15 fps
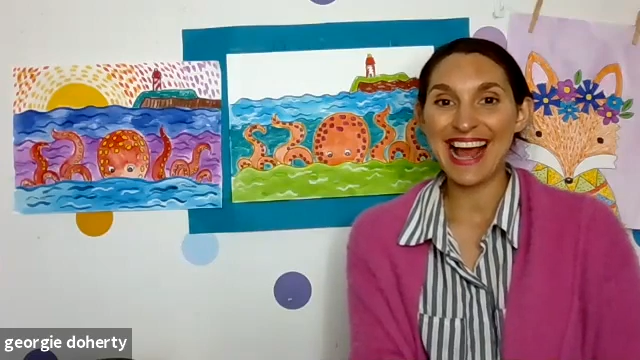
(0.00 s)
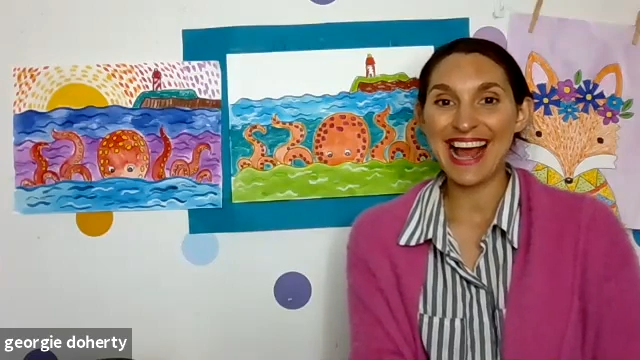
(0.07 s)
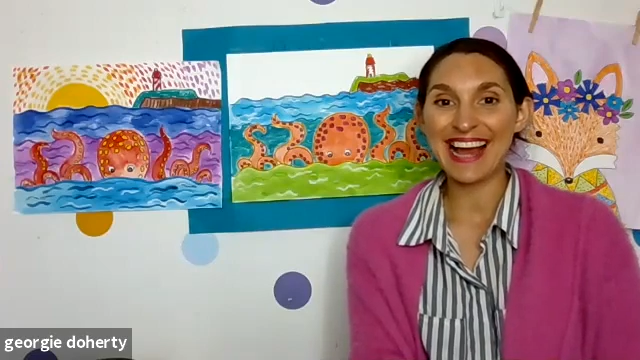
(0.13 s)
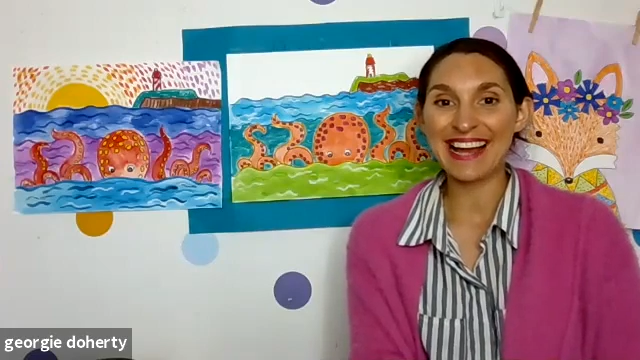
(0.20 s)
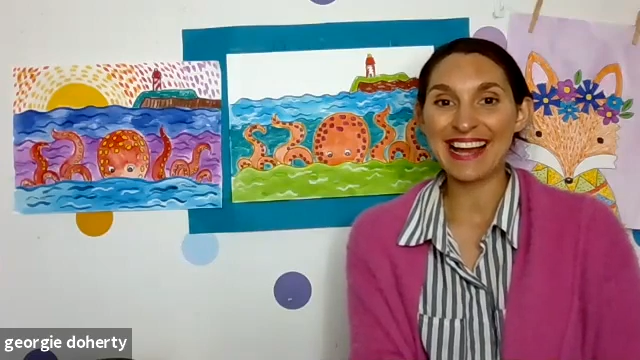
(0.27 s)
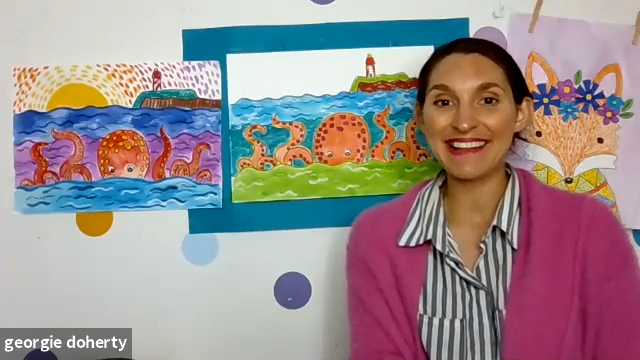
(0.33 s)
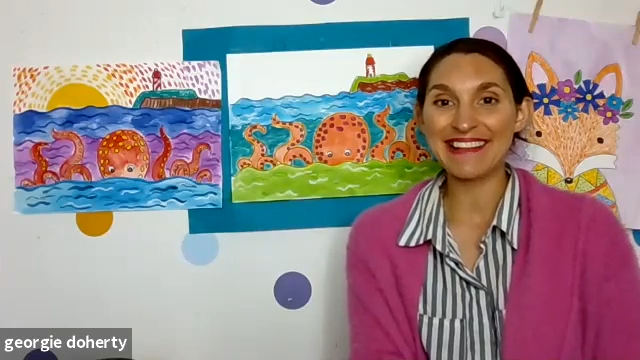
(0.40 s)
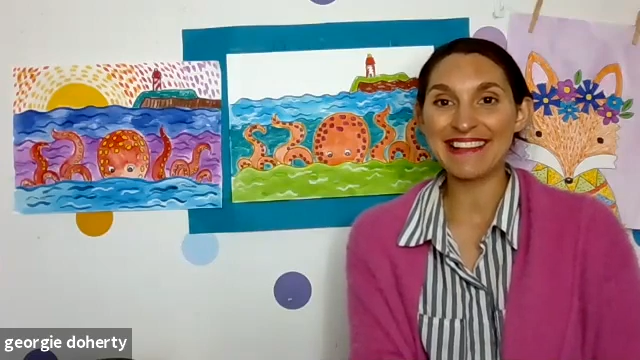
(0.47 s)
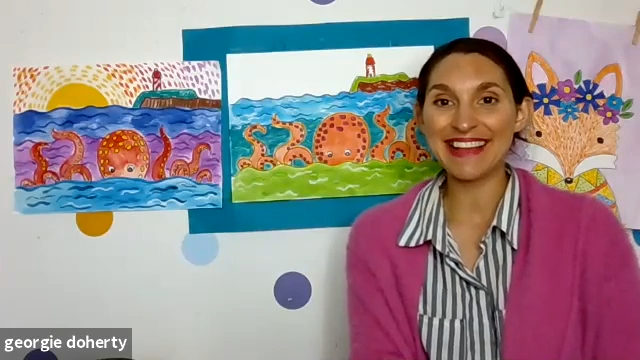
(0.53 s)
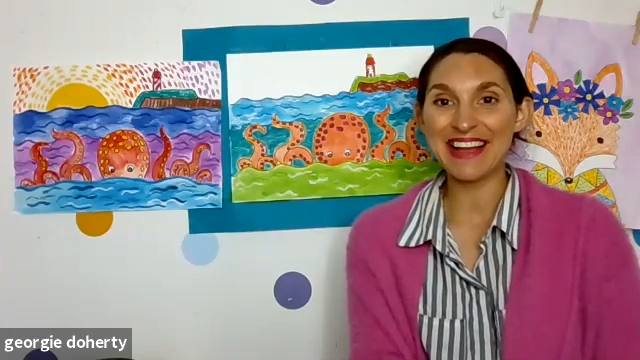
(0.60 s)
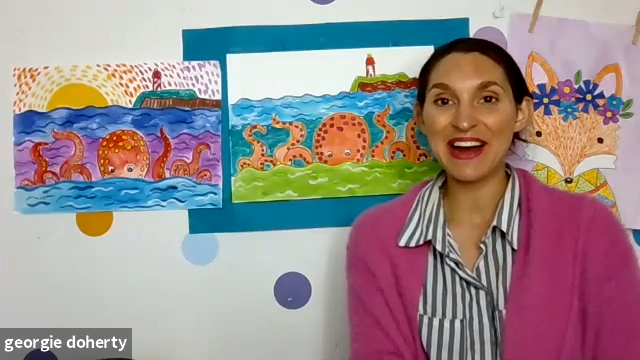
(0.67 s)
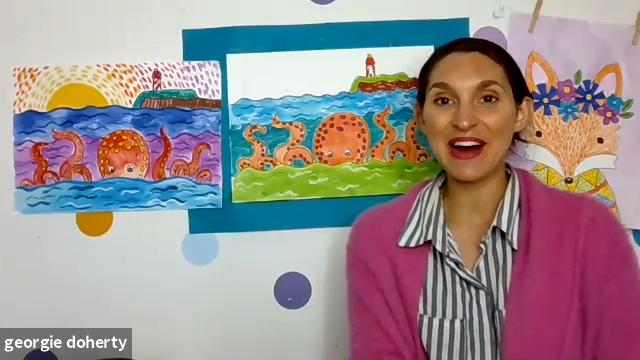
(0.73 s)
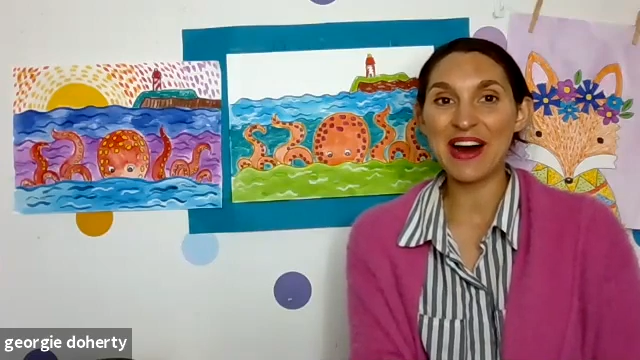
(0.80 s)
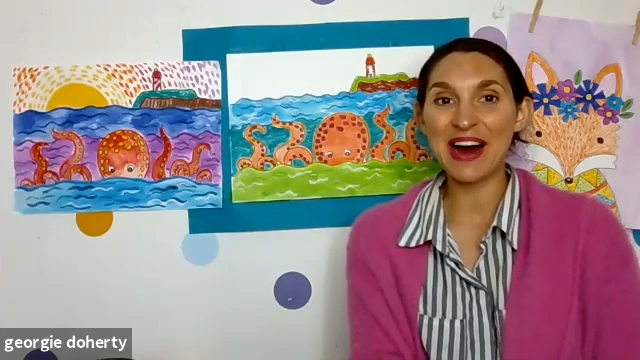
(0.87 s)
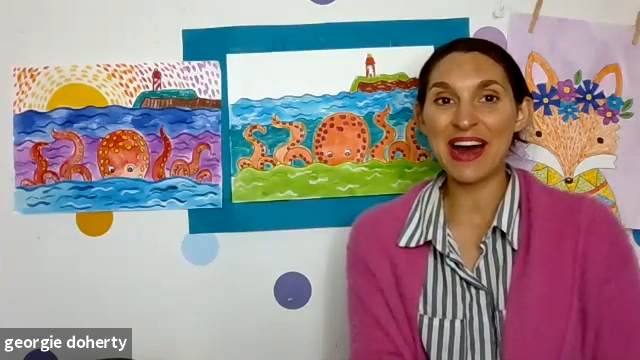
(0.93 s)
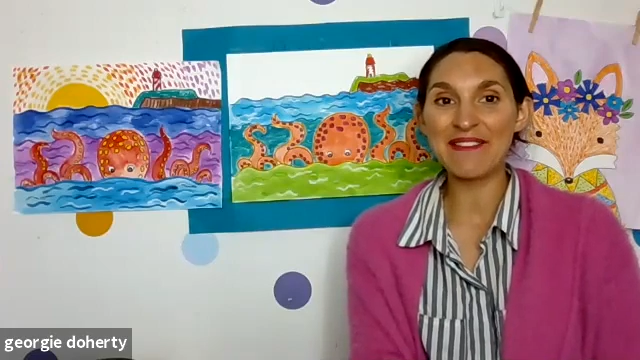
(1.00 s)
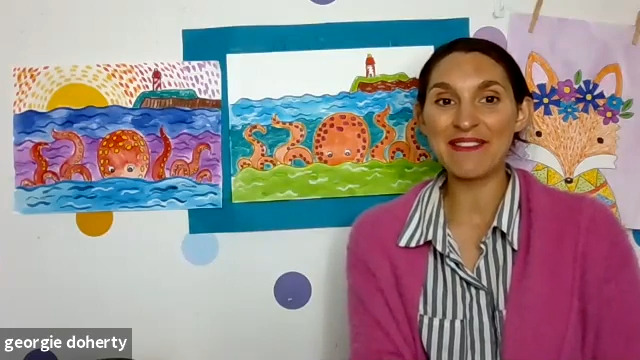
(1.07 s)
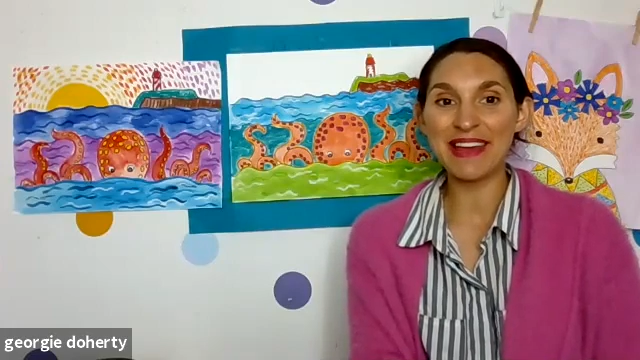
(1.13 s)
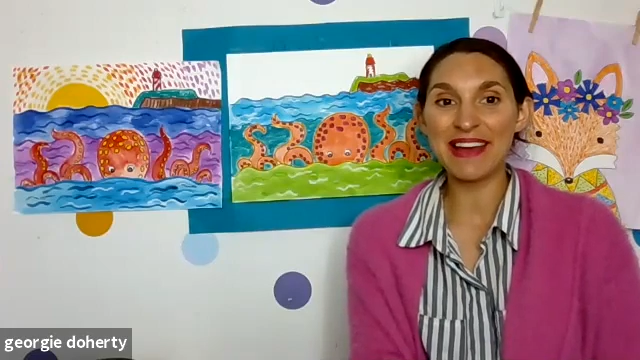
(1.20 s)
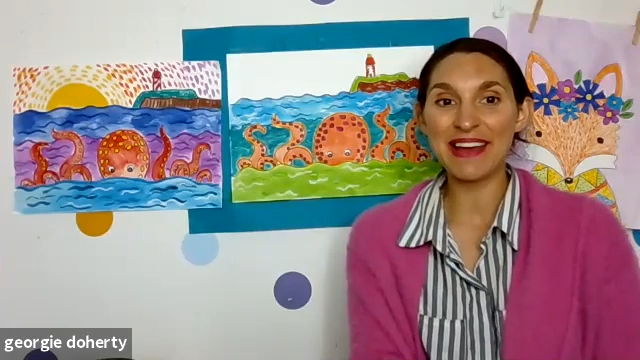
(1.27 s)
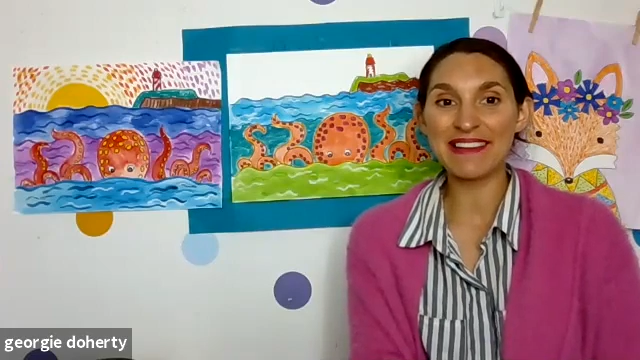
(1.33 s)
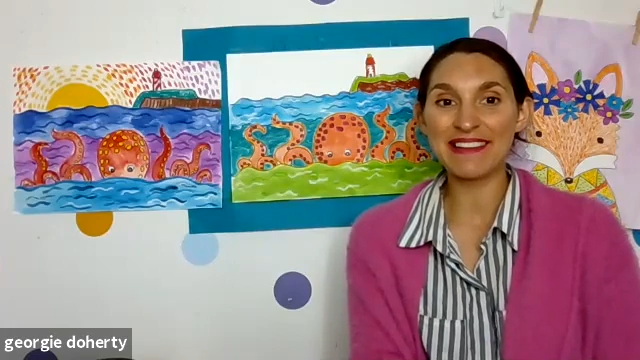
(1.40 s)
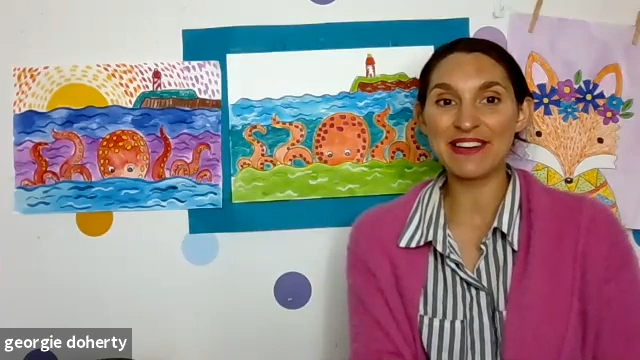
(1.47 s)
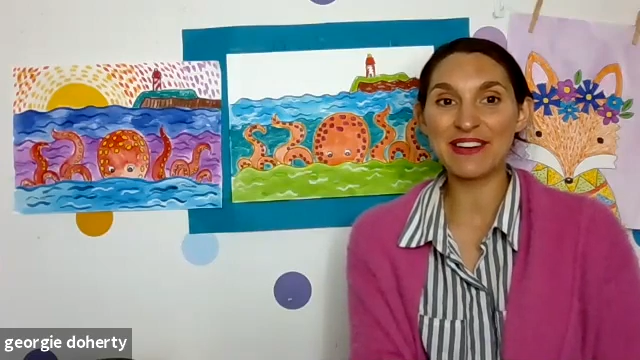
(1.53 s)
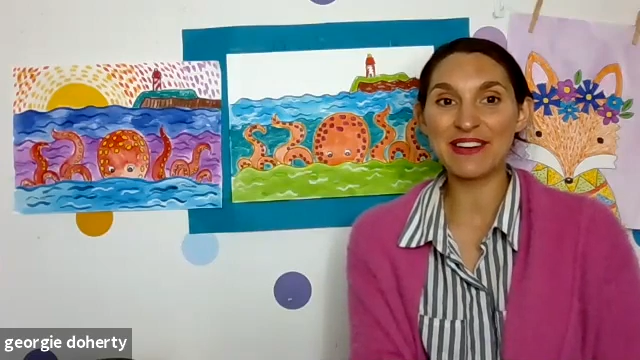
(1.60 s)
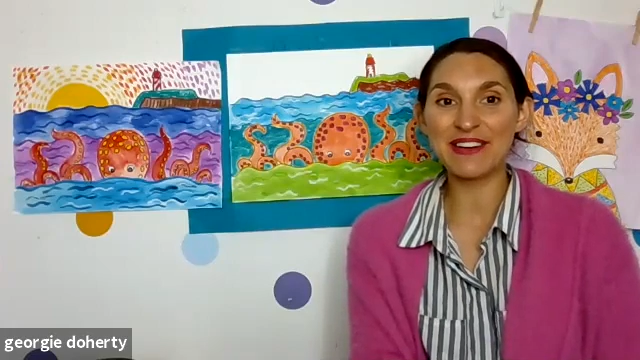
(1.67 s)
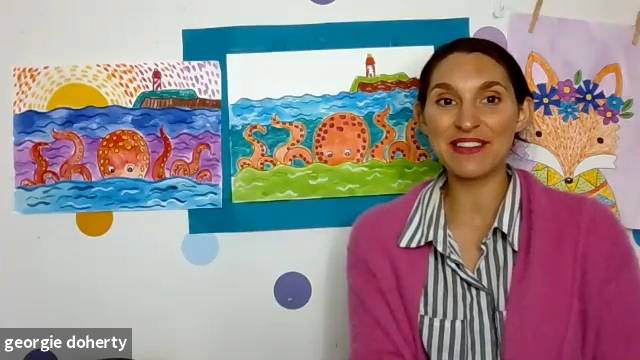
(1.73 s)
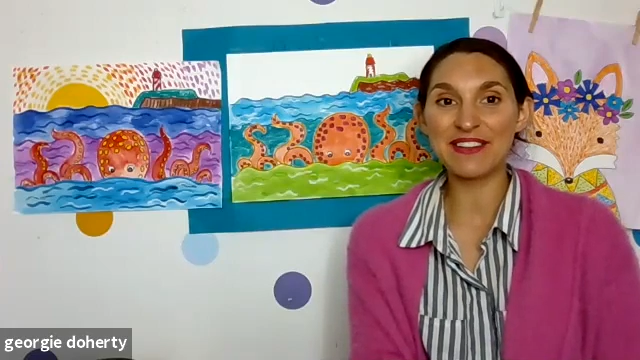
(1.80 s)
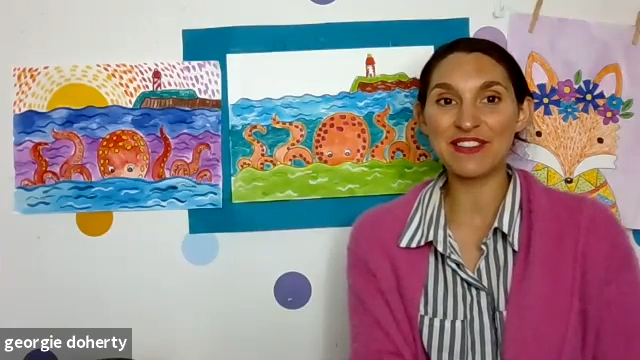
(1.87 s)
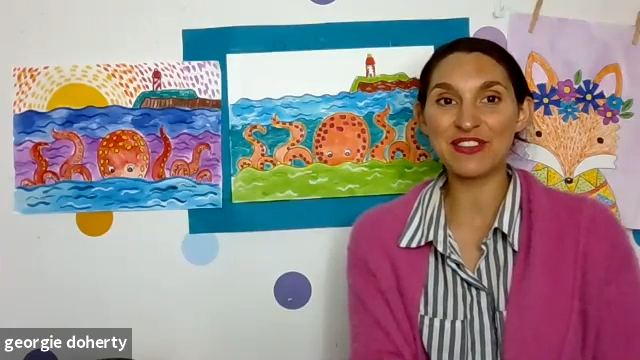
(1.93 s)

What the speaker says: I can see Ivy has got it,